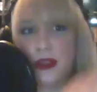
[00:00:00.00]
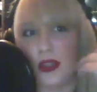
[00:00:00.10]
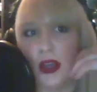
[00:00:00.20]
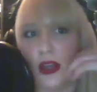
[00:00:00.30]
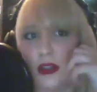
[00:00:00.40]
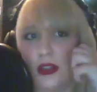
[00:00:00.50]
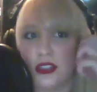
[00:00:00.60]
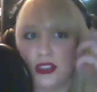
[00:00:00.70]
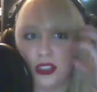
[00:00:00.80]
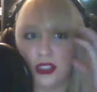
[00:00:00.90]

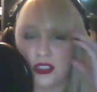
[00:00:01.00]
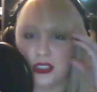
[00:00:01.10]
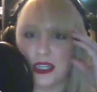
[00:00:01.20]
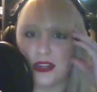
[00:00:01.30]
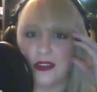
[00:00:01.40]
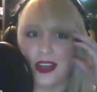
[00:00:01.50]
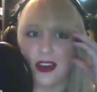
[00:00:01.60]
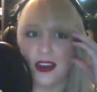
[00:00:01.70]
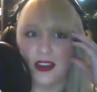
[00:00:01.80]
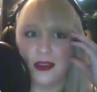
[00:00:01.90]
largely look down
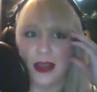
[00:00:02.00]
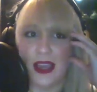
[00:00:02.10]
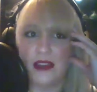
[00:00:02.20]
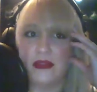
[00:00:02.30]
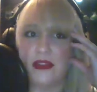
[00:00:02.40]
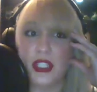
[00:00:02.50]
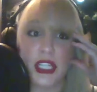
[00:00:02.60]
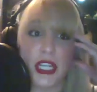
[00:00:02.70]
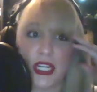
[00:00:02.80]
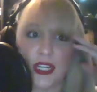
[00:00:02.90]
at
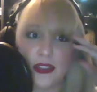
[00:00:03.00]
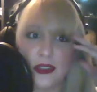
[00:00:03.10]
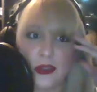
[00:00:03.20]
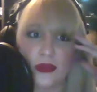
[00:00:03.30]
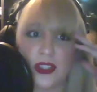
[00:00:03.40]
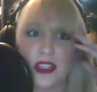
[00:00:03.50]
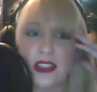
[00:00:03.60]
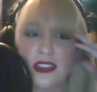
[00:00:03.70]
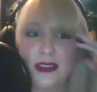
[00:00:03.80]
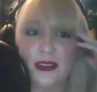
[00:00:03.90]
vegetarians or
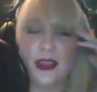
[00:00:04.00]
vegans,